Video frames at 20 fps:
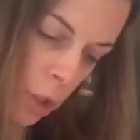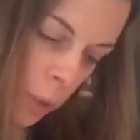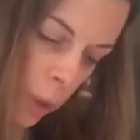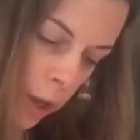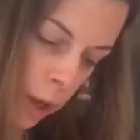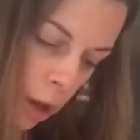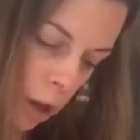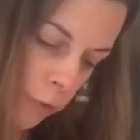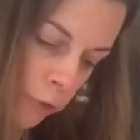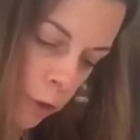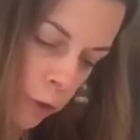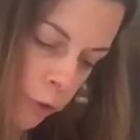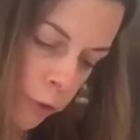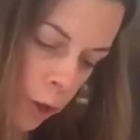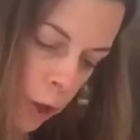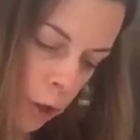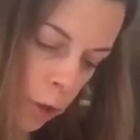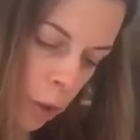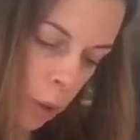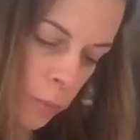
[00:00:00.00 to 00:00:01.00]
I offered for
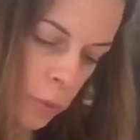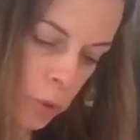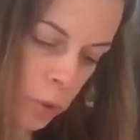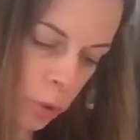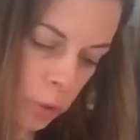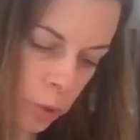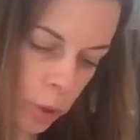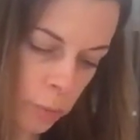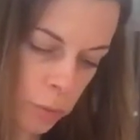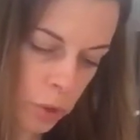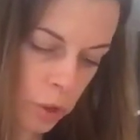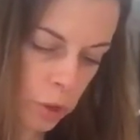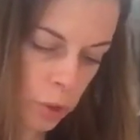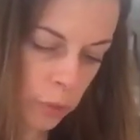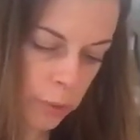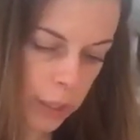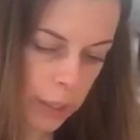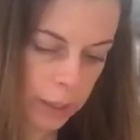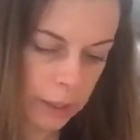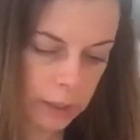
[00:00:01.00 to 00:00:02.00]
our homeschool group to do
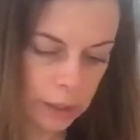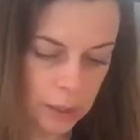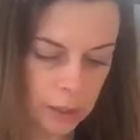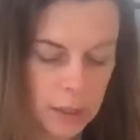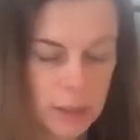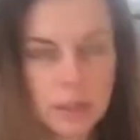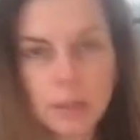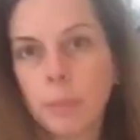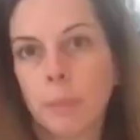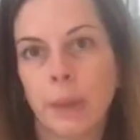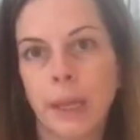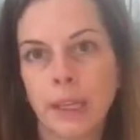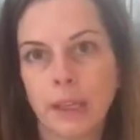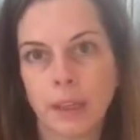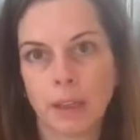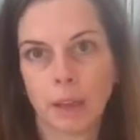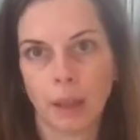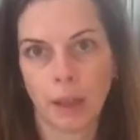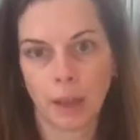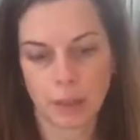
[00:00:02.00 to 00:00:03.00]
a kids baking
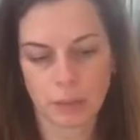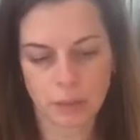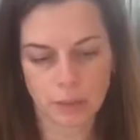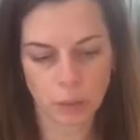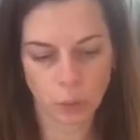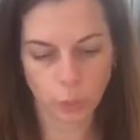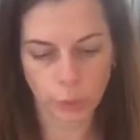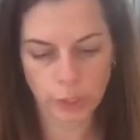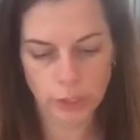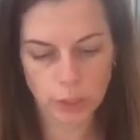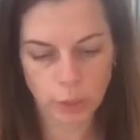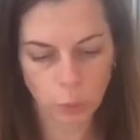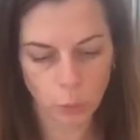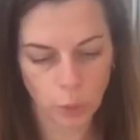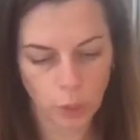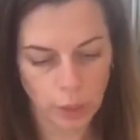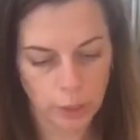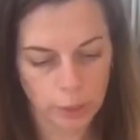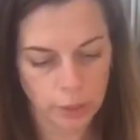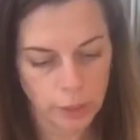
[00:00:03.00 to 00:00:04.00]
class. So we did
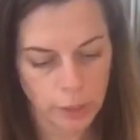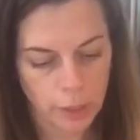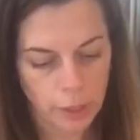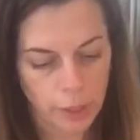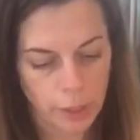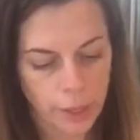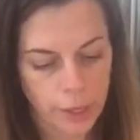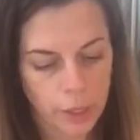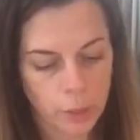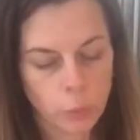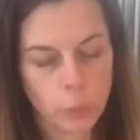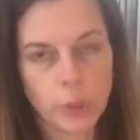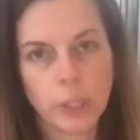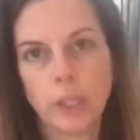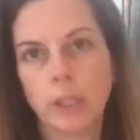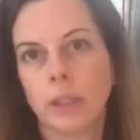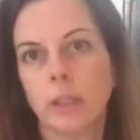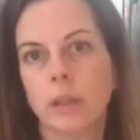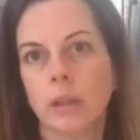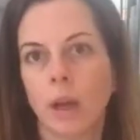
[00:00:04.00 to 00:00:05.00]
one, and
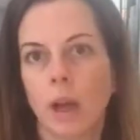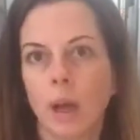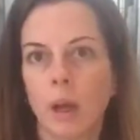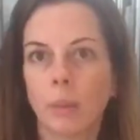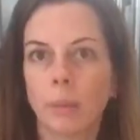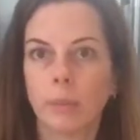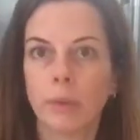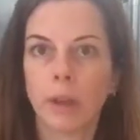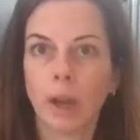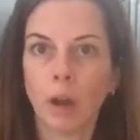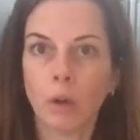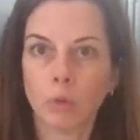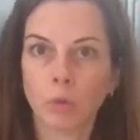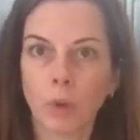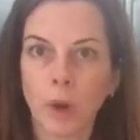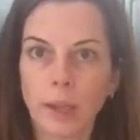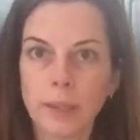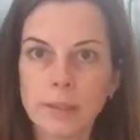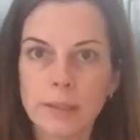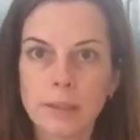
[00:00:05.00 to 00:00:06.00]
we got
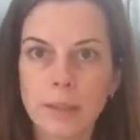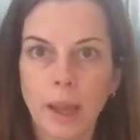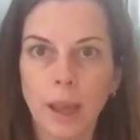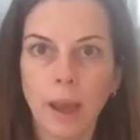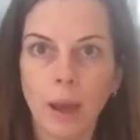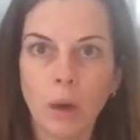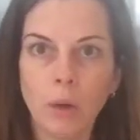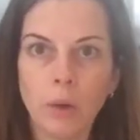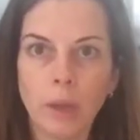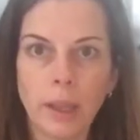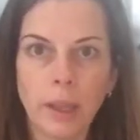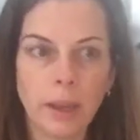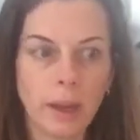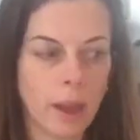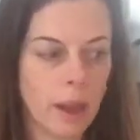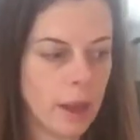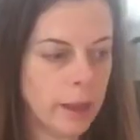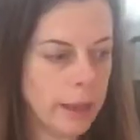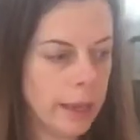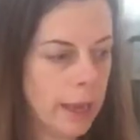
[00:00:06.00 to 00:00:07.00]
rice out, and
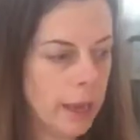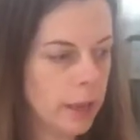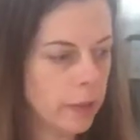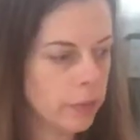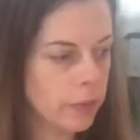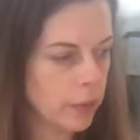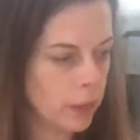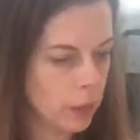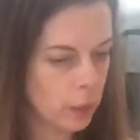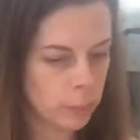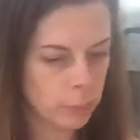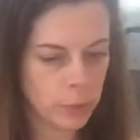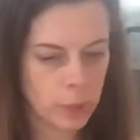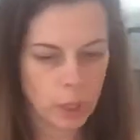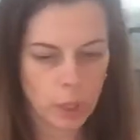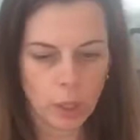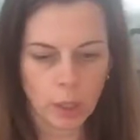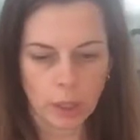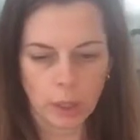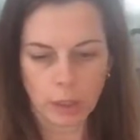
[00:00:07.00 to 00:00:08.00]
I had them
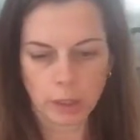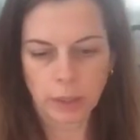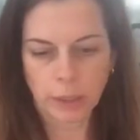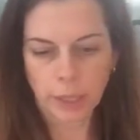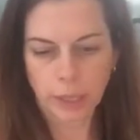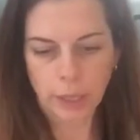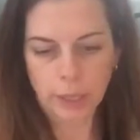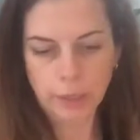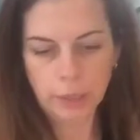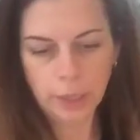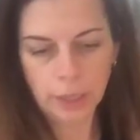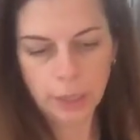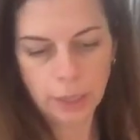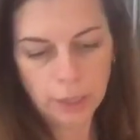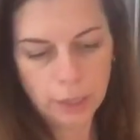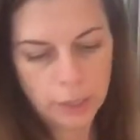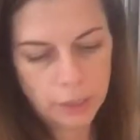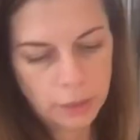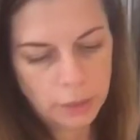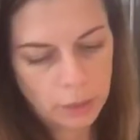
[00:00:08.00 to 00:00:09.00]
get
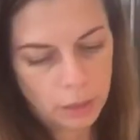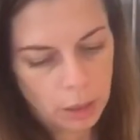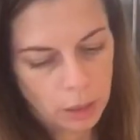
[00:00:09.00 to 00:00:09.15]
a